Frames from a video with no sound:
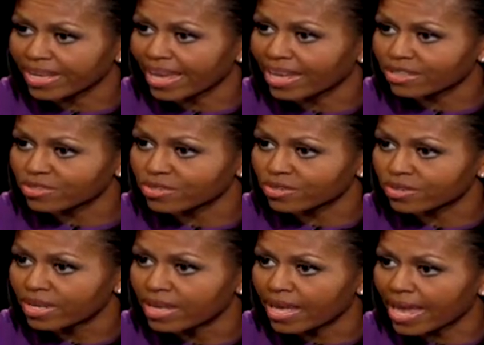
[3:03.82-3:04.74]
cancer
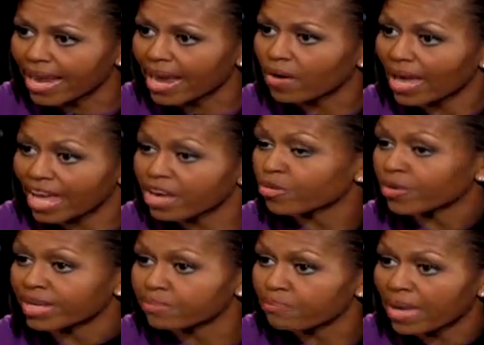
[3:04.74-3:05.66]
and how
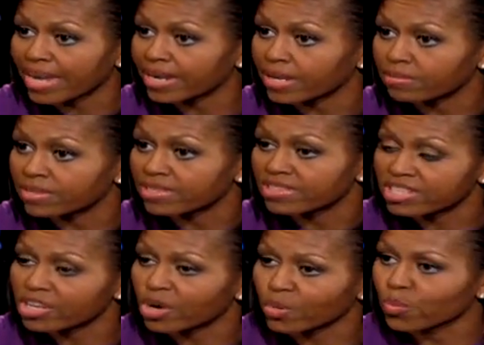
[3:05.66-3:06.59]
angry it made him to
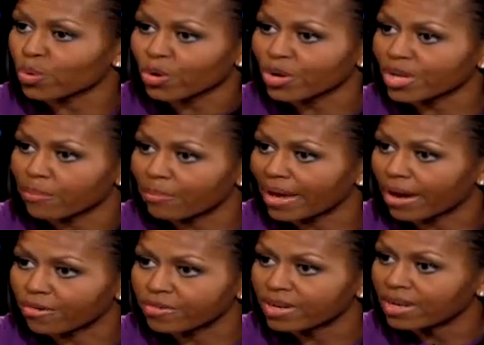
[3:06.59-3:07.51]
see her worrying
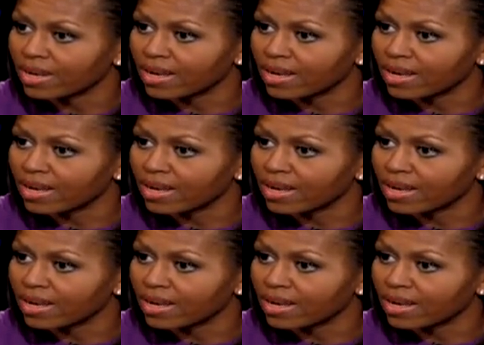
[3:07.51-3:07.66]
about